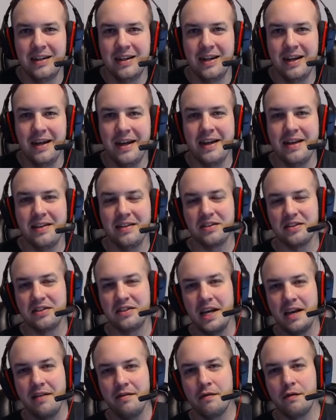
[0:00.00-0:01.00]
Hey, this is
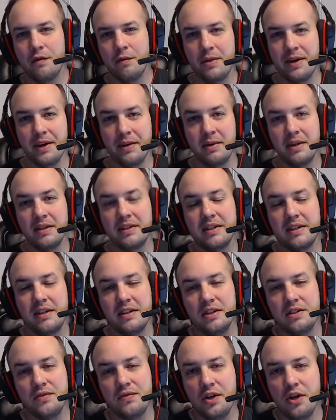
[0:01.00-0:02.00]
David for Big Bits, and in
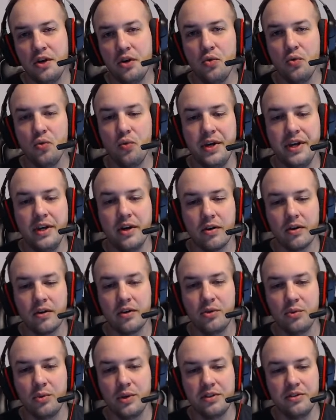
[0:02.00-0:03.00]
this video we are
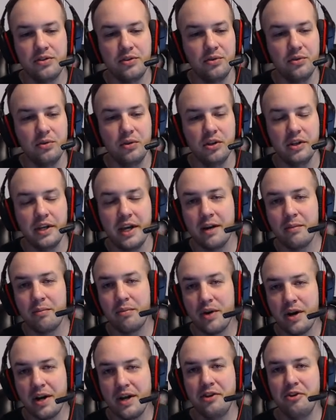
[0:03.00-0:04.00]
going to look at a
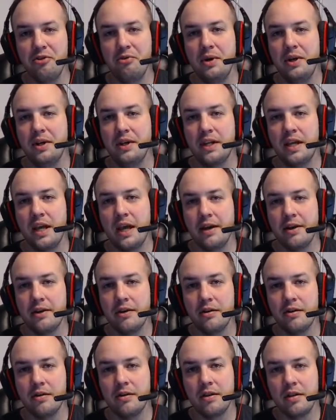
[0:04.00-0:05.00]
brand new
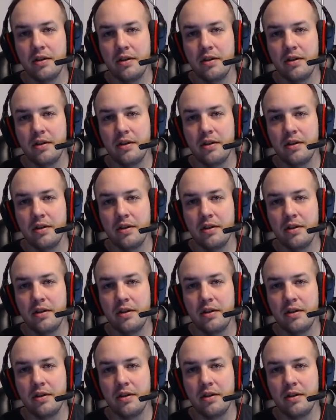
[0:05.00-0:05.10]
indicator